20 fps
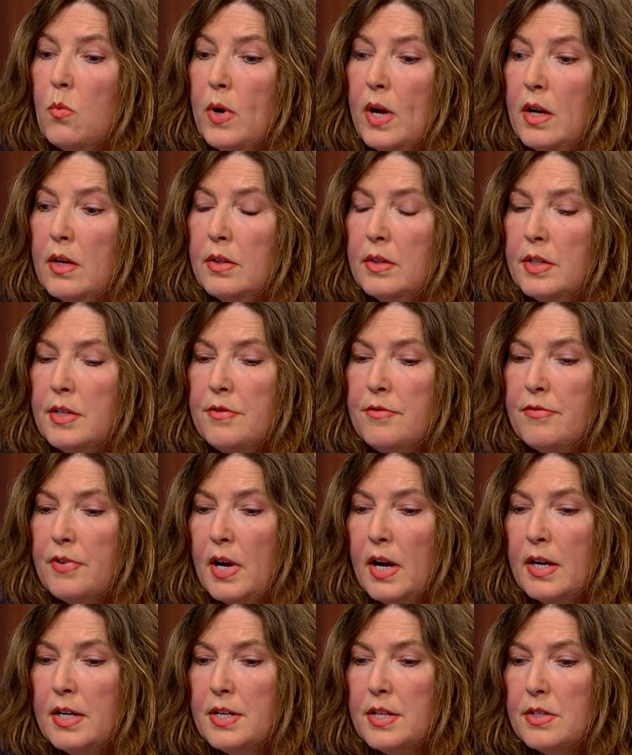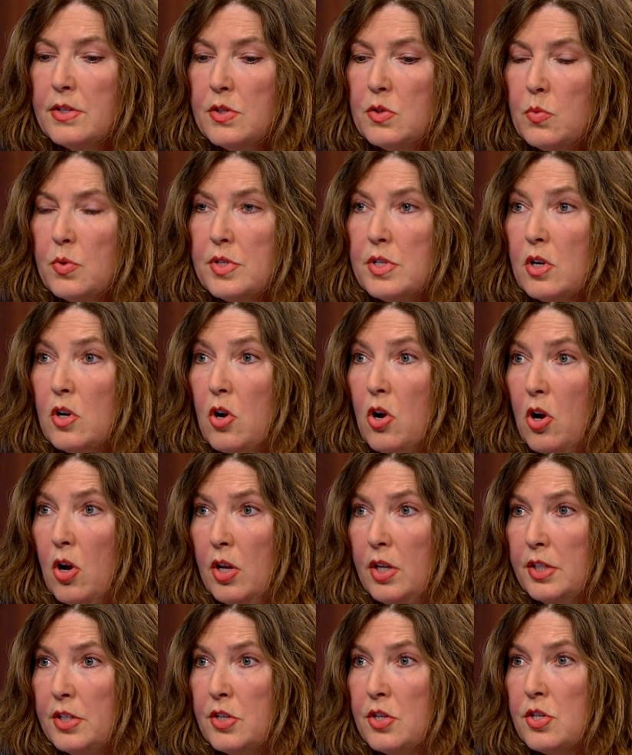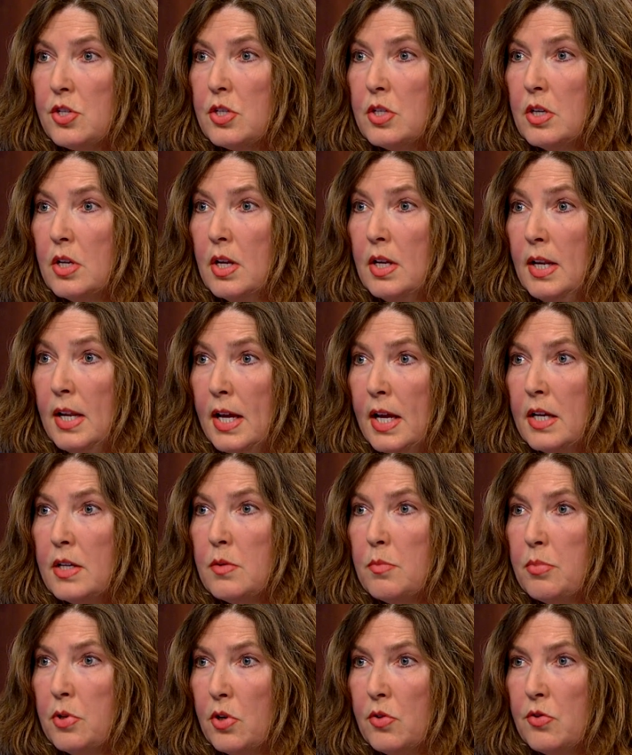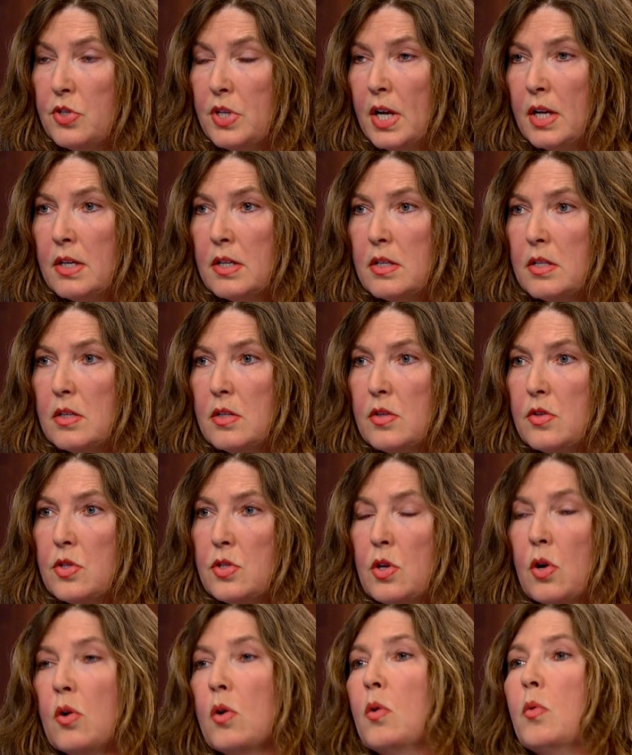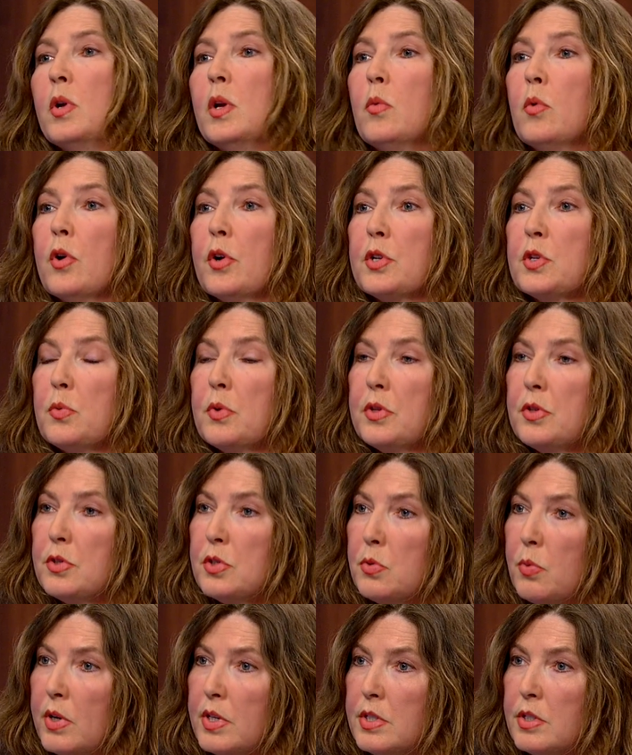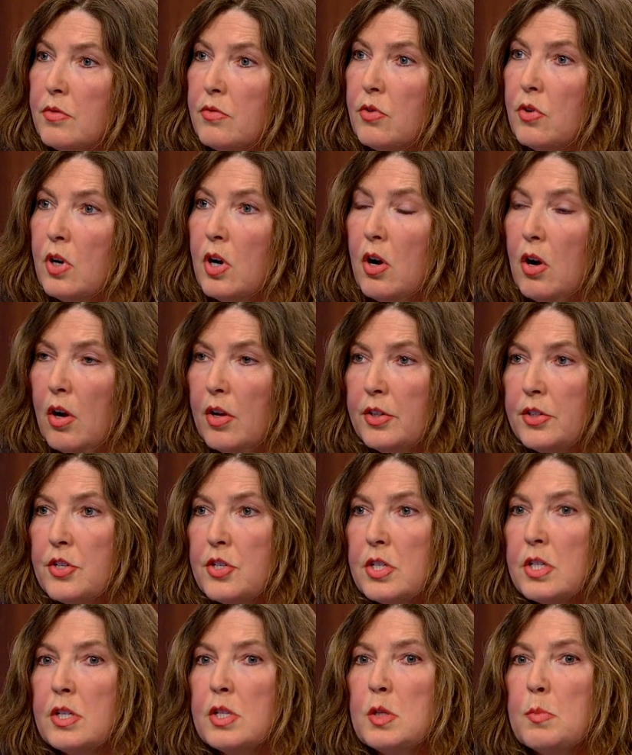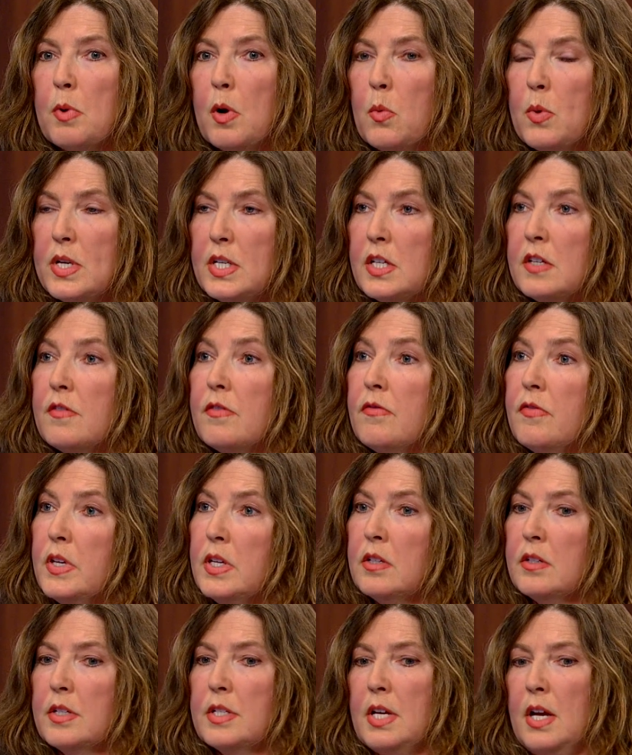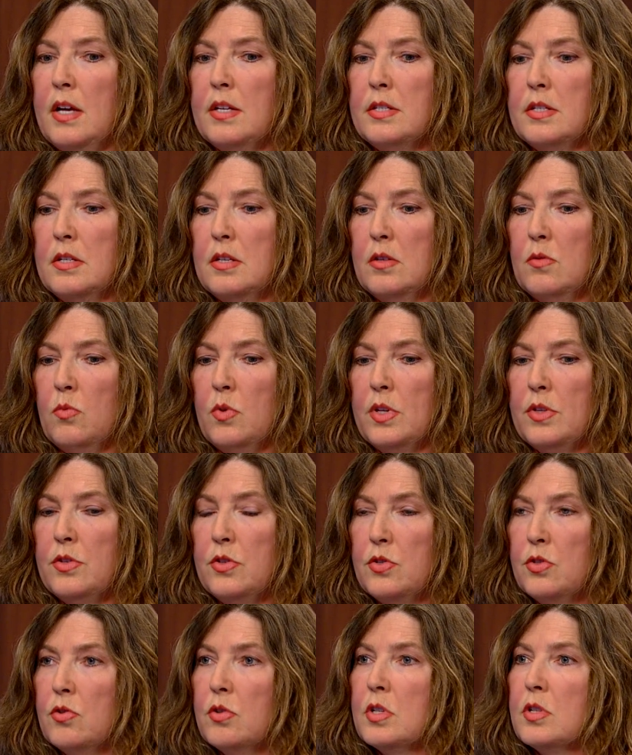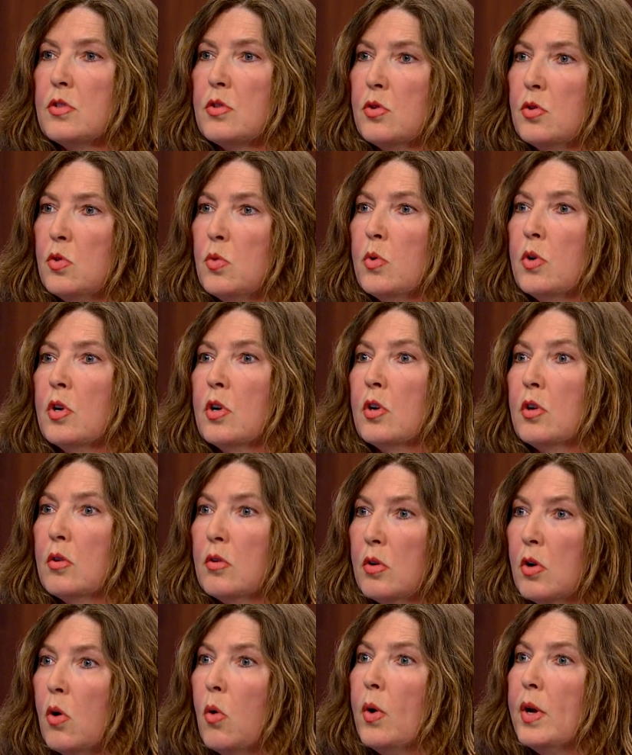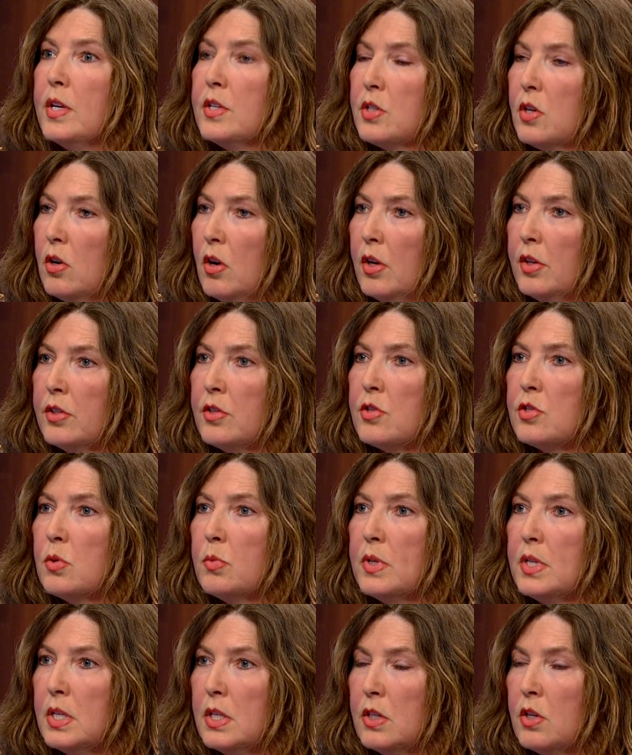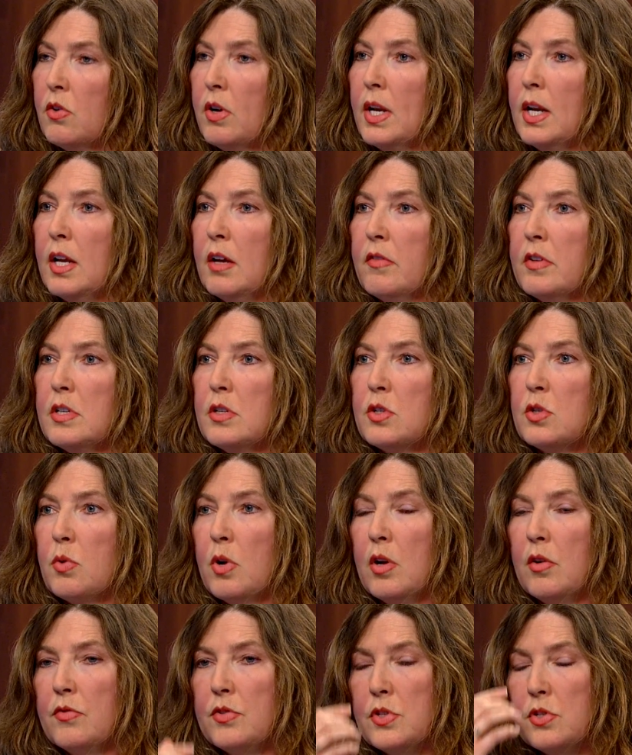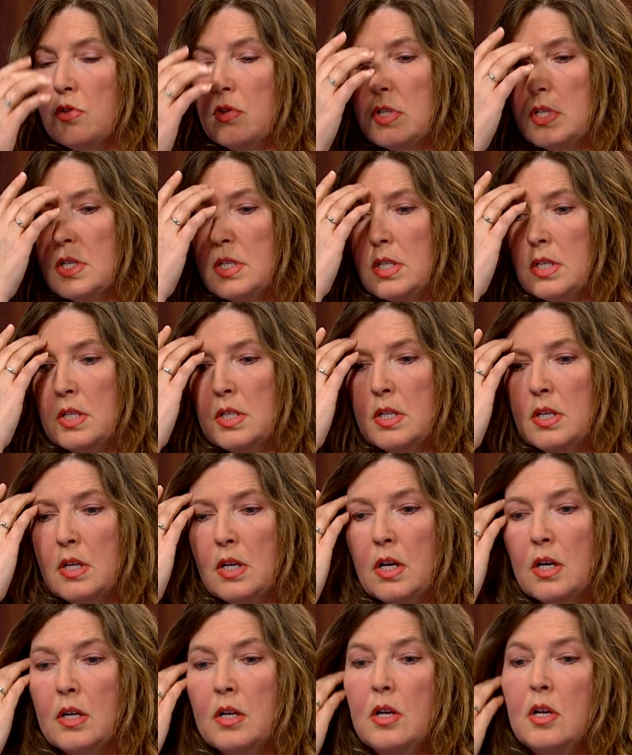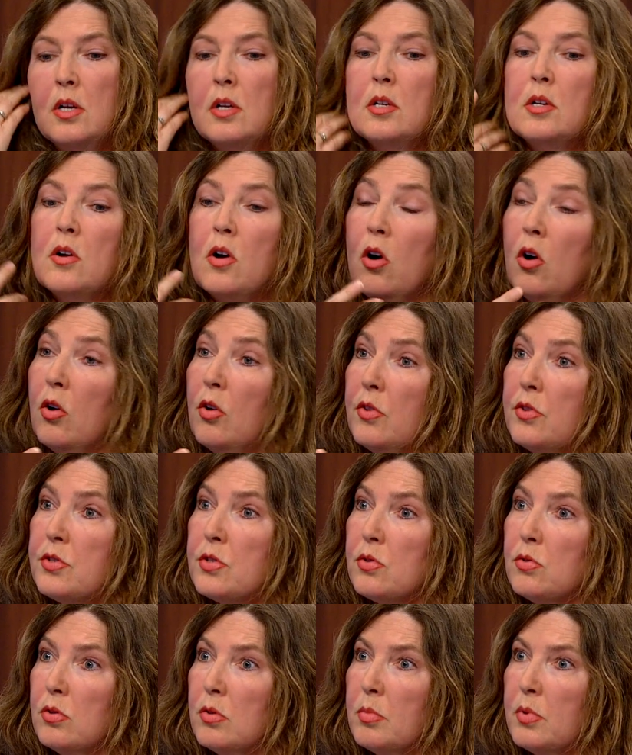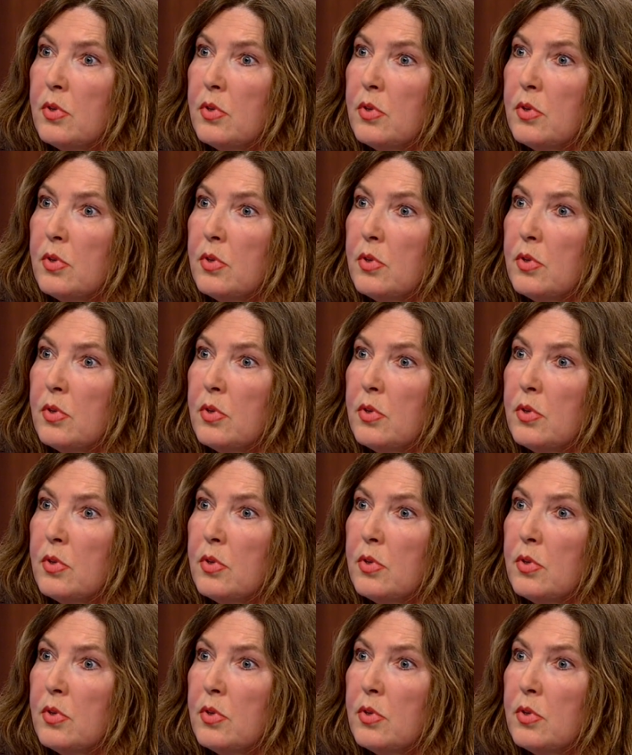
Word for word: Well, in fact, this was a college-led project. So we worked with twenty-four colleges, but we did field test with students who were going to college. So we did the grade eleven and twelve students in uh, all the school